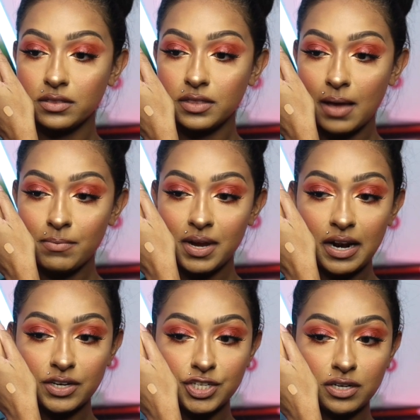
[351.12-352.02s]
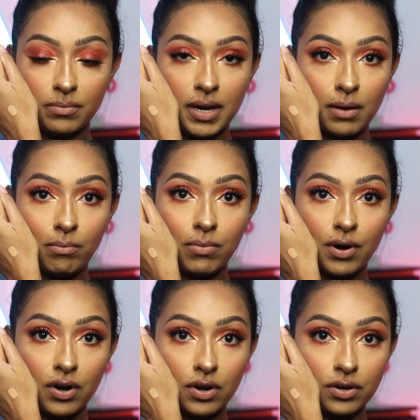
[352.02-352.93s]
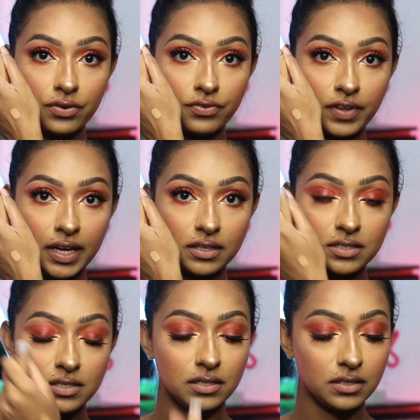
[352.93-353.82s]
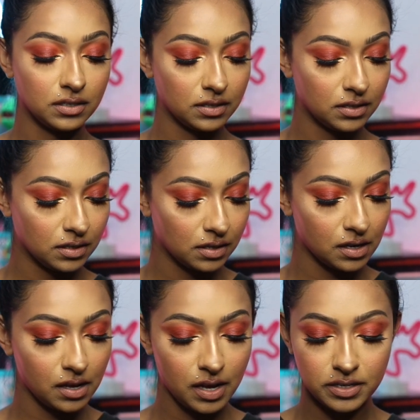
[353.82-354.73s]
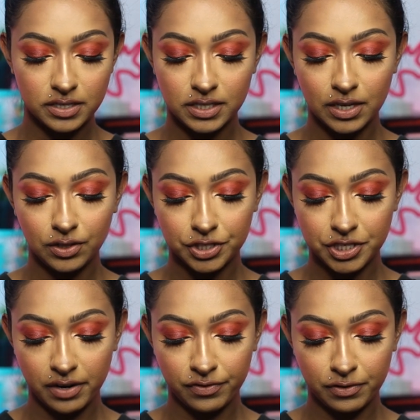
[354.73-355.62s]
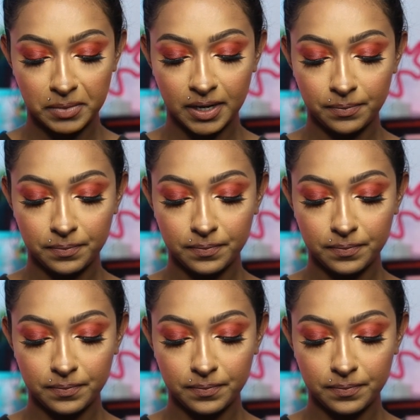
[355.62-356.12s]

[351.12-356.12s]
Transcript: That might actually be a perfect concealer shade for me.